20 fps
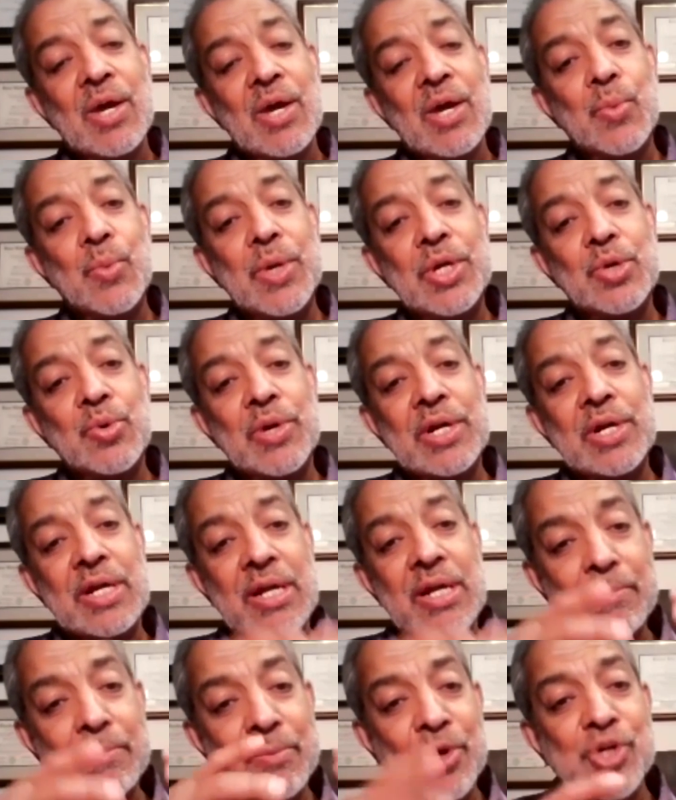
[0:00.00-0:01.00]
We do an
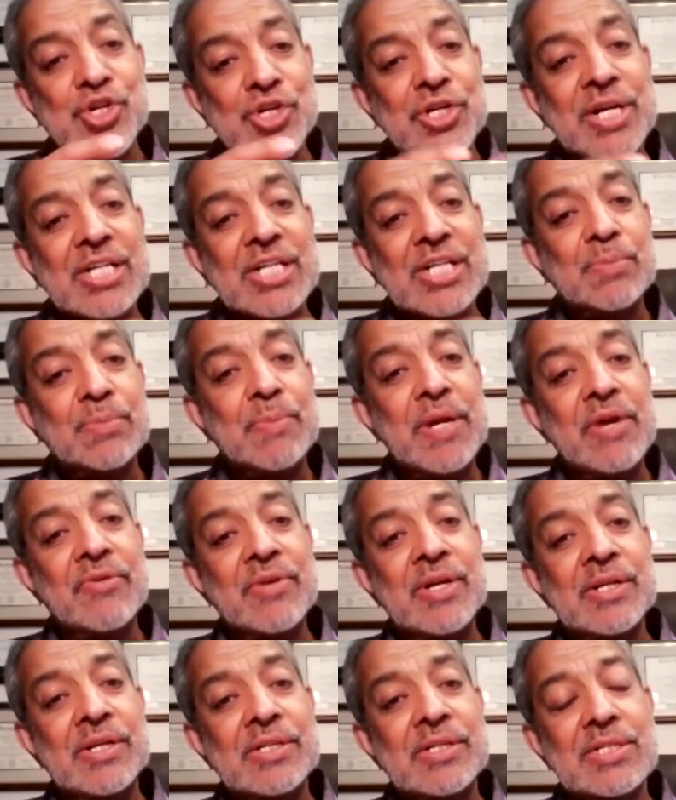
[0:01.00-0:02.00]
immersion
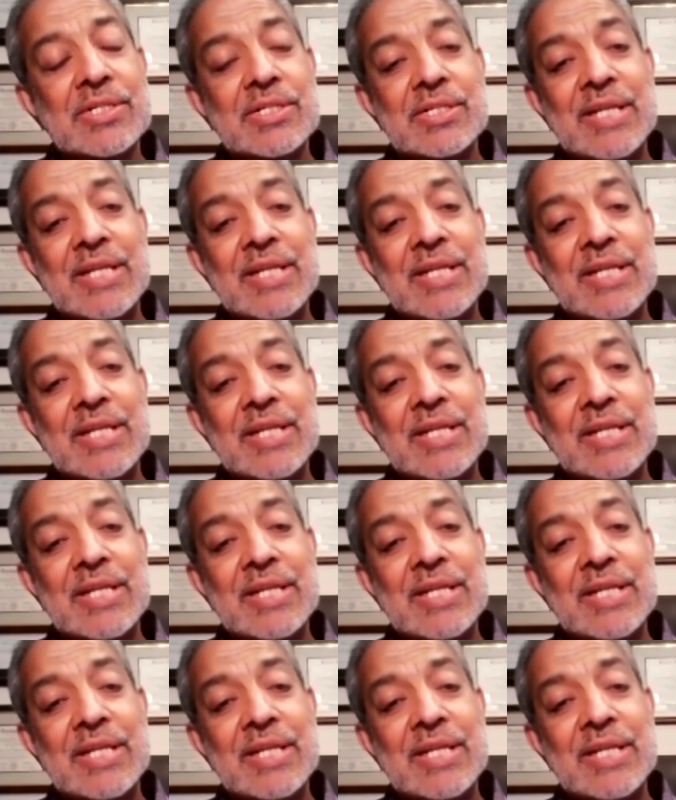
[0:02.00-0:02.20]
experience.